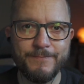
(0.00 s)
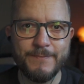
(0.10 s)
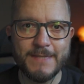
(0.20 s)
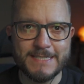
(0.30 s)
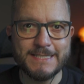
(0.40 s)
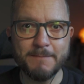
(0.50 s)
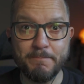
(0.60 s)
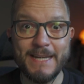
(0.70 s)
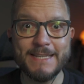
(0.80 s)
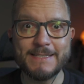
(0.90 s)
This is the
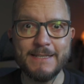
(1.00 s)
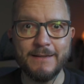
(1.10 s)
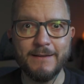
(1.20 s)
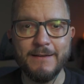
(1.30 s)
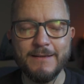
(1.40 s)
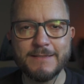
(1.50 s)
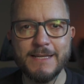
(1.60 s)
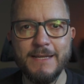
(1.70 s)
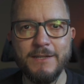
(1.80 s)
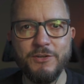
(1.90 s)
biggest thing to
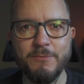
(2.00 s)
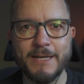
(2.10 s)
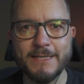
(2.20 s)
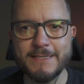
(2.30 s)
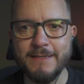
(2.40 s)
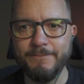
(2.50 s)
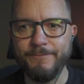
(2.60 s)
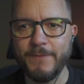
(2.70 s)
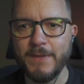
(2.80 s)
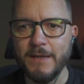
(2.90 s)
hit humanity.
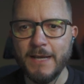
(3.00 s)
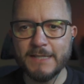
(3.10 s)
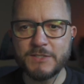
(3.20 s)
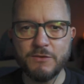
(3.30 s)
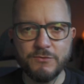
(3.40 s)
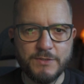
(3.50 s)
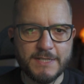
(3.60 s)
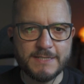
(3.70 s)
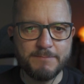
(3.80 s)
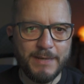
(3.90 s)
And so
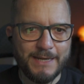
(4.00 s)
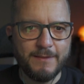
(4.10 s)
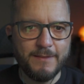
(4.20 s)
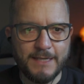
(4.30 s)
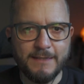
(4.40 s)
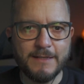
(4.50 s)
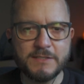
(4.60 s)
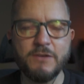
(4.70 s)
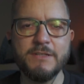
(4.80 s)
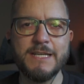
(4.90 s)
this big thing that's
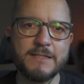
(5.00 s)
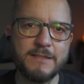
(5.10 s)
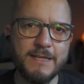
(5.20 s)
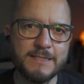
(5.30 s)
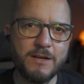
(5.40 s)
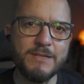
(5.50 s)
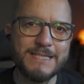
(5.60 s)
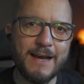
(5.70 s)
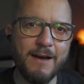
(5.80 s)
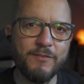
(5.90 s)
going to hit is going to
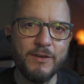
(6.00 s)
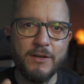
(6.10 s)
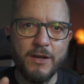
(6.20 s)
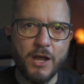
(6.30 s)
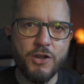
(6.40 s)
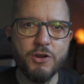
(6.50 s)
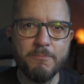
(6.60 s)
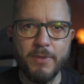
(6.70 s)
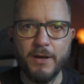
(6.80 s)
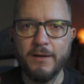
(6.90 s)
have a
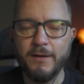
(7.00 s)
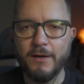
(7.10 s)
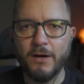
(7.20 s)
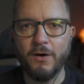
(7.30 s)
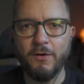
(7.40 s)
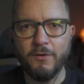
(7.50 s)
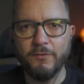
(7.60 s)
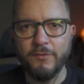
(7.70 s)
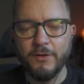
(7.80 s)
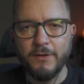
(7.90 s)
number of
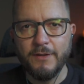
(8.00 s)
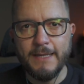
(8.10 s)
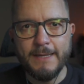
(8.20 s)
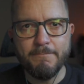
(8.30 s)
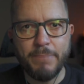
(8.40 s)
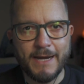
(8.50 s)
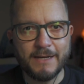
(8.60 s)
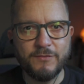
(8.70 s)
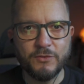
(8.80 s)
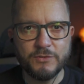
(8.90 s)

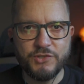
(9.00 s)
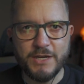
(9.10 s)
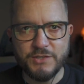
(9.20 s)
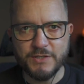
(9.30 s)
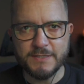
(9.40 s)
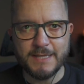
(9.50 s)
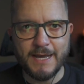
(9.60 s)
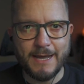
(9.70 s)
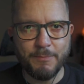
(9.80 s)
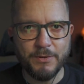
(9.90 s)
impactful changes that
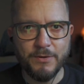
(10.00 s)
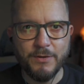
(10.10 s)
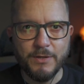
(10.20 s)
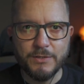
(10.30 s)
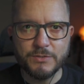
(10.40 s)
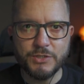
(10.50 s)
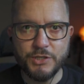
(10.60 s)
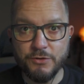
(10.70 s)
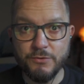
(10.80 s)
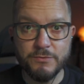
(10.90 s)
happen to
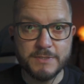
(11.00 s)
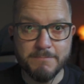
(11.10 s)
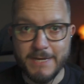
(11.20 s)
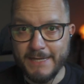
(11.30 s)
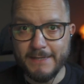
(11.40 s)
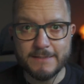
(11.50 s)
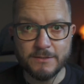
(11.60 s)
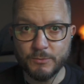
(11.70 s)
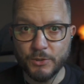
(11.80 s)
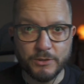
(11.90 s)
you, to me, to the
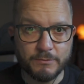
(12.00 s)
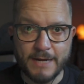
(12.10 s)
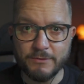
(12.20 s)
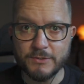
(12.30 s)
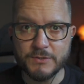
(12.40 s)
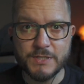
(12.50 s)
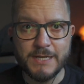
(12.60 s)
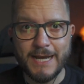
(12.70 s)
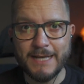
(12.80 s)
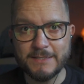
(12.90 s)
world around us,
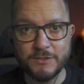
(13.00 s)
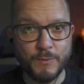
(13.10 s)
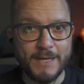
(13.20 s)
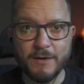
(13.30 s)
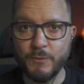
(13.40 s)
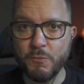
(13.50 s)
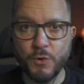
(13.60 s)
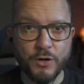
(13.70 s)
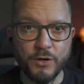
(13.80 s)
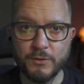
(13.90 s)
and to the way that we
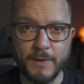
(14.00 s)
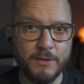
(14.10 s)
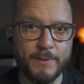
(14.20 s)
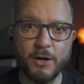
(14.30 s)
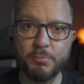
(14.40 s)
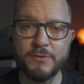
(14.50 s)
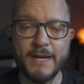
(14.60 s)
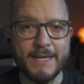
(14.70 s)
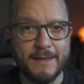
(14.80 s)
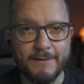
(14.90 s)
work, the way that we
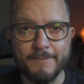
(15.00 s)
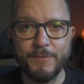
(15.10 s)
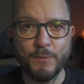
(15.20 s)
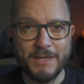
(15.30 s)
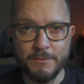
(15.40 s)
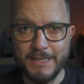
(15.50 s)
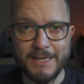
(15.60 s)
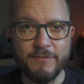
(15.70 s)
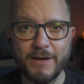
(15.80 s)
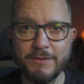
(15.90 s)
operate, the way that we
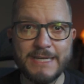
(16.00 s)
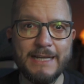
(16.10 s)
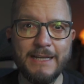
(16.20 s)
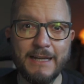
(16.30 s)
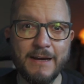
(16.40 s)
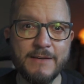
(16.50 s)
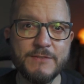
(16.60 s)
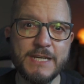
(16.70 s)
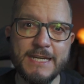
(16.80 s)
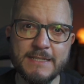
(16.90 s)
live our daily lives
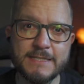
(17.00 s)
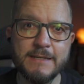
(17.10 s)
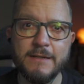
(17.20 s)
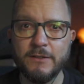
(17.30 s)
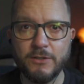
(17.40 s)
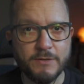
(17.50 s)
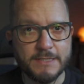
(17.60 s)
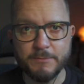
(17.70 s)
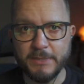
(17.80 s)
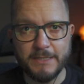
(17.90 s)
is going
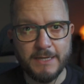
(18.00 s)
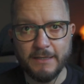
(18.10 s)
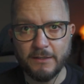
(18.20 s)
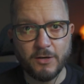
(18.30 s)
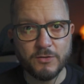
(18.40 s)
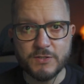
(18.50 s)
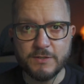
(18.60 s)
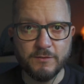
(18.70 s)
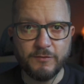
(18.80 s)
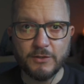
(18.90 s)
to be in
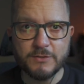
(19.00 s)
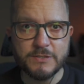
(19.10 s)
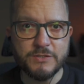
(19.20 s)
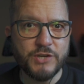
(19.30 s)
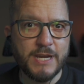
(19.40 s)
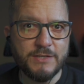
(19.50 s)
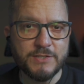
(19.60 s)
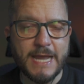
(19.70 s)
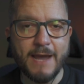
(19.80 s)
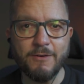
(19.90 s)
constant flux and change
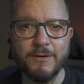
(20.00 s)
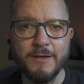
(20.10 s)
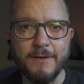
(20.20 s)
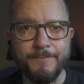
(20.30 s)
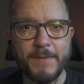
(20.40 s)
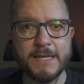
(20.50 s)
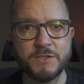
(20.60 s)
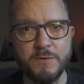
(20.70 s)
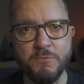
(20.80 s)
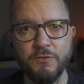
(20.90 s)
now as
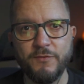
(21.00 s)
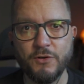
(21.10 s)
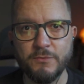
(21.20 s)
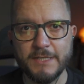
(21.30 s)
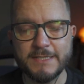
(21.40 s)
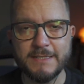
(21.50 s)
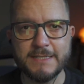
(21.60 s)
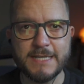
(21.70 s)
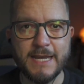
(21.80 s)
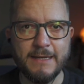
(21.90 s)
we move forward into this
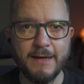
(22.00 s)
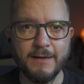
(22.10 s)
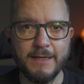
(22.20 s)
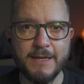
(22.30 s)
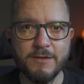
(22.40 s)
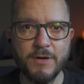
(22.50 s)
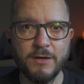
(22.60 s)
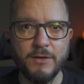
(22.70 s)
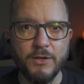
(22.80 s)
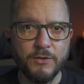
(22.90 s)
AI era.
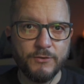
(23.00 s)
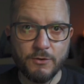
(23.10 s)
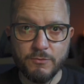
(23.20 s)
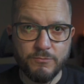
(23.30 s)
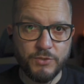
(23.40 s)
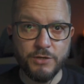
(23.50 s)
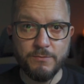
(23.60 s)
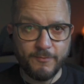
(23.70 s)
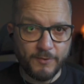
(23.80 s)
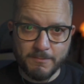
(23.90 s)
So you,
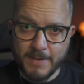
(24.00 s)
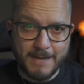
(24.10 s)
from a